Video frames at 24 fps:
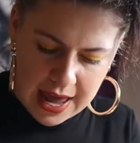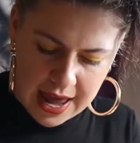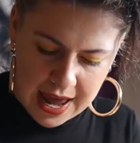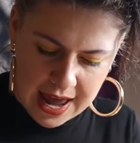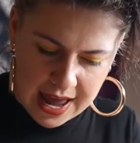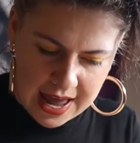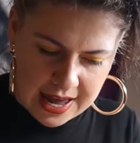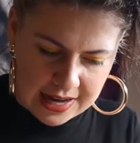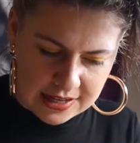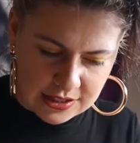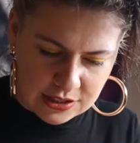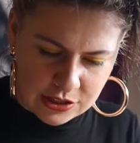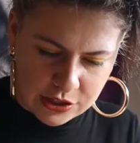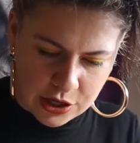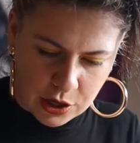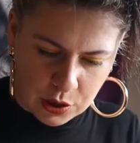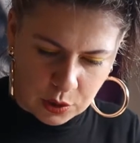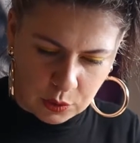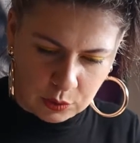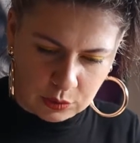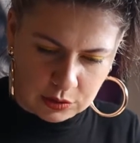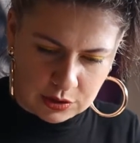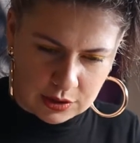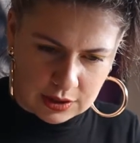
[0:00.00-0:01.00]
And
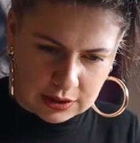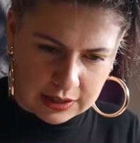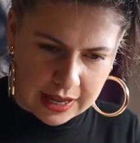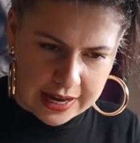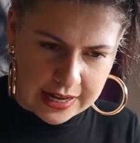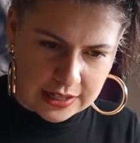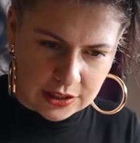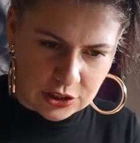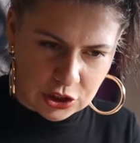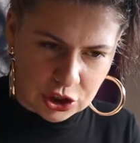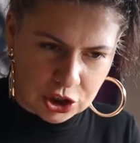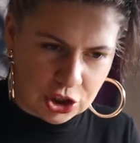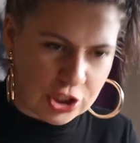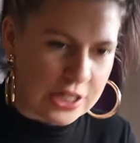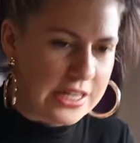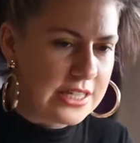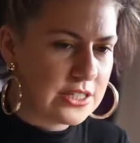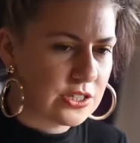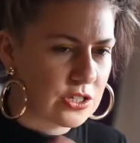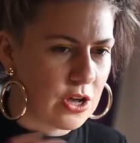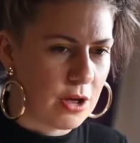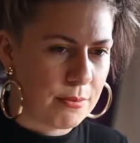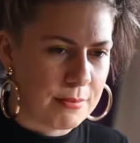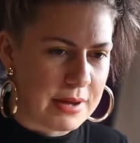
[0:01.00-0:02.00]
so like she
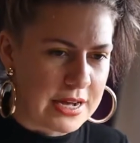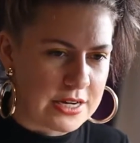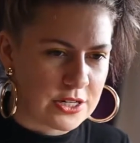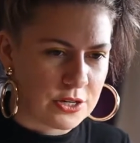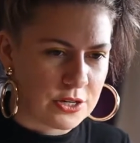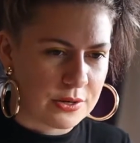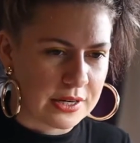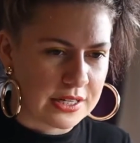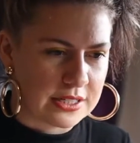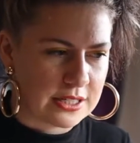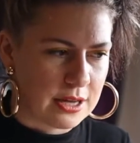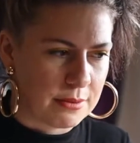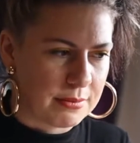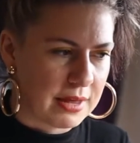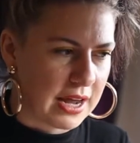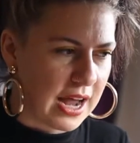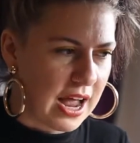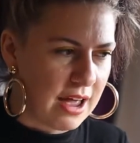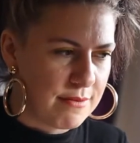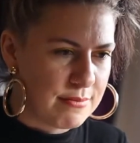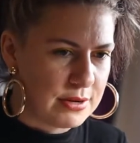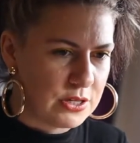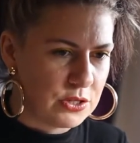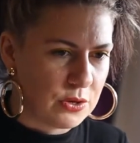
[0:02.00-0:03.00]
saw me doing something.
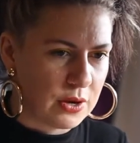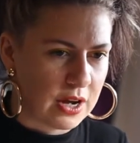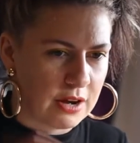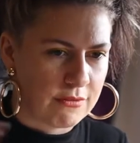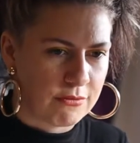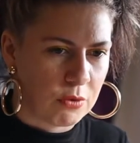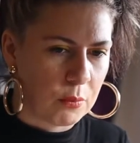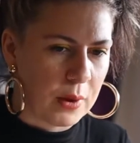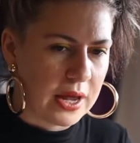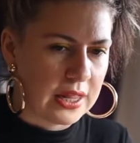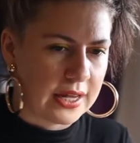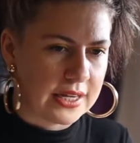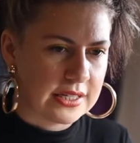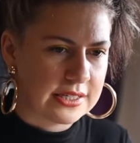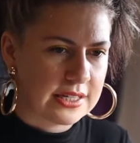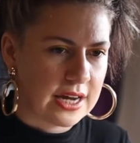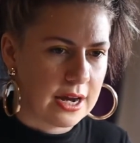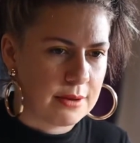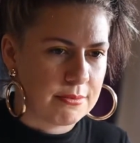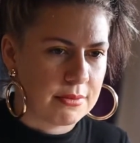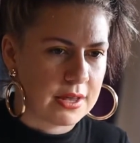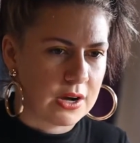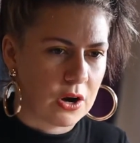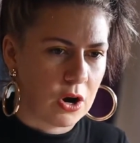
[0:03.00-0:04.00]
I've been doing it for way less
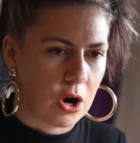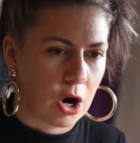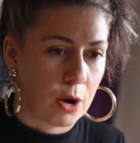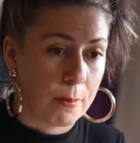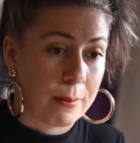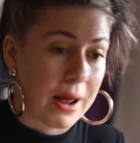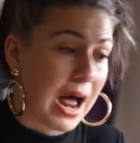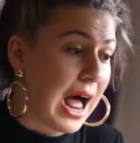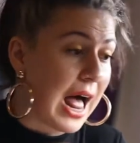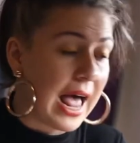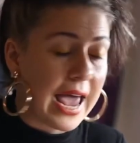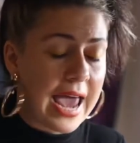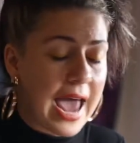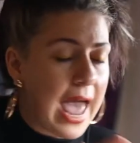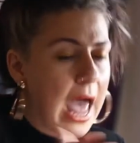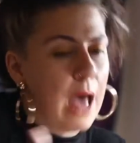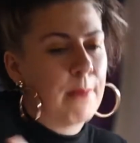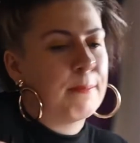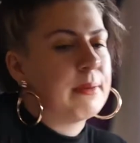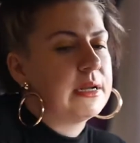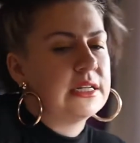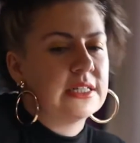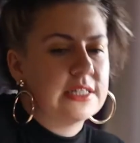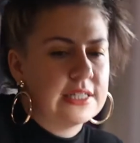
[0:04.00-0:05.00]
time than her, but I
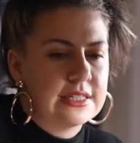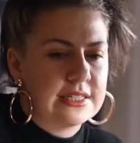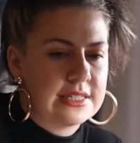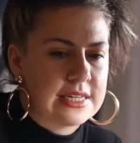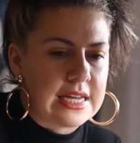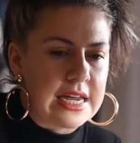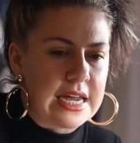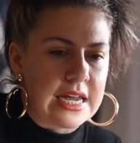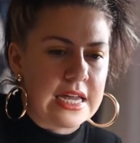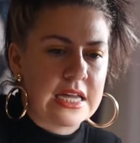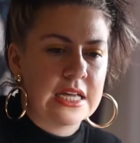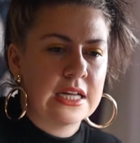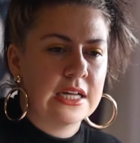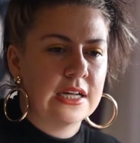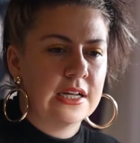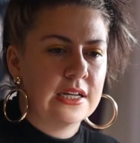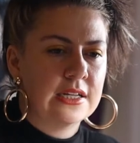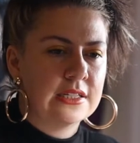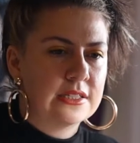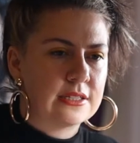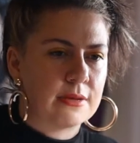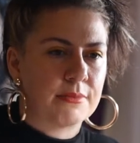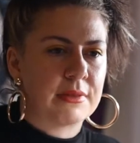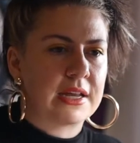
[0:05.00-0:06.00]
happened to see
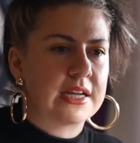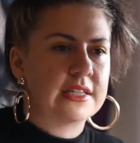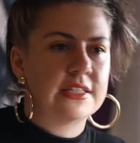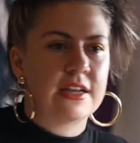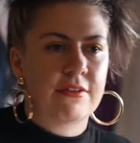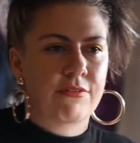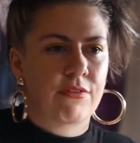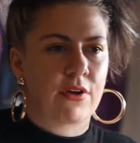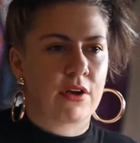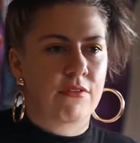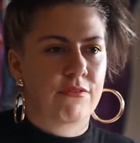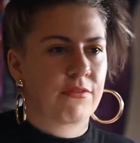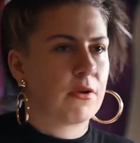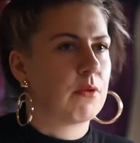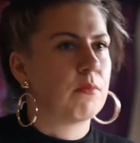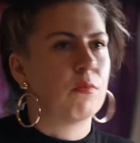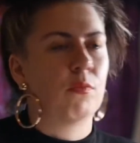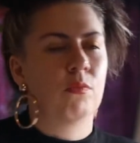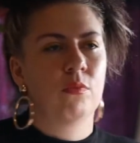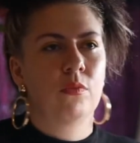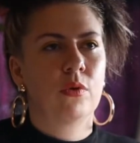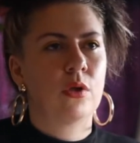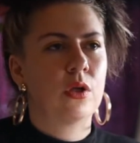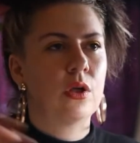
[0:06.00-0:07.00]
something different
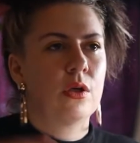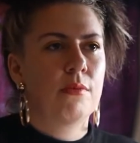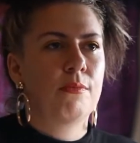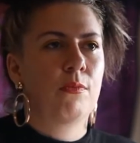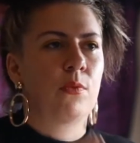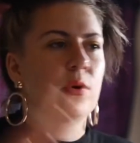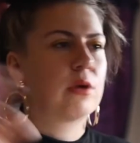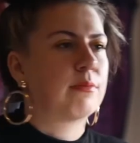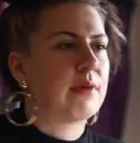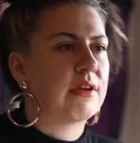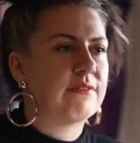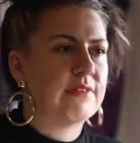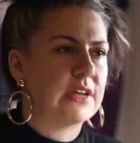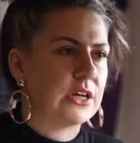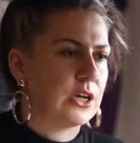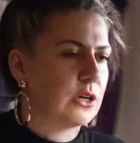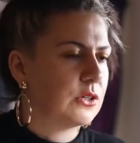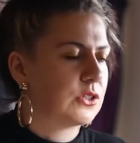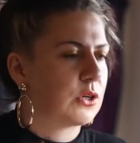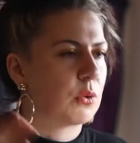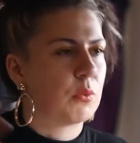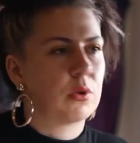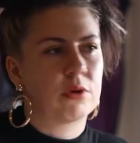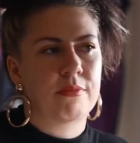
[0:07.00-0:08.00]
from one of my
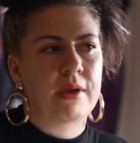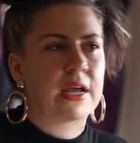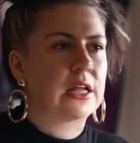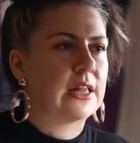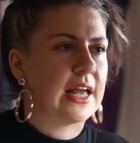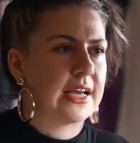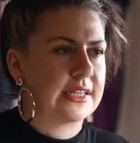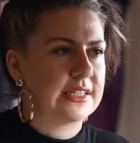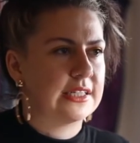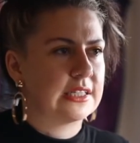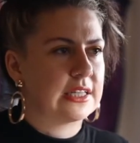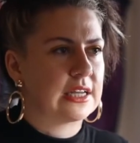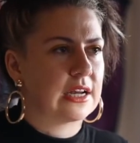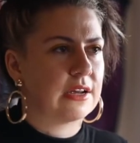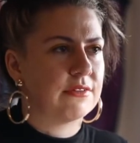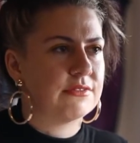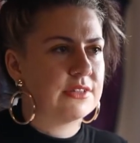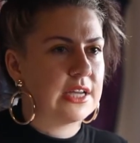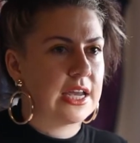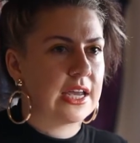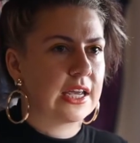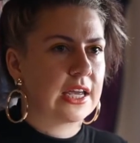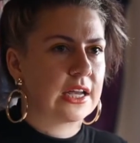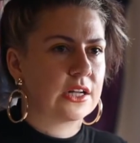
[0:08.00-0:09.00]
videos or one of my classes that I've
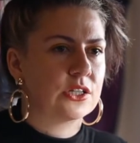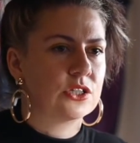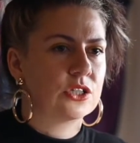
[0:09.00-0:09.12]
taken.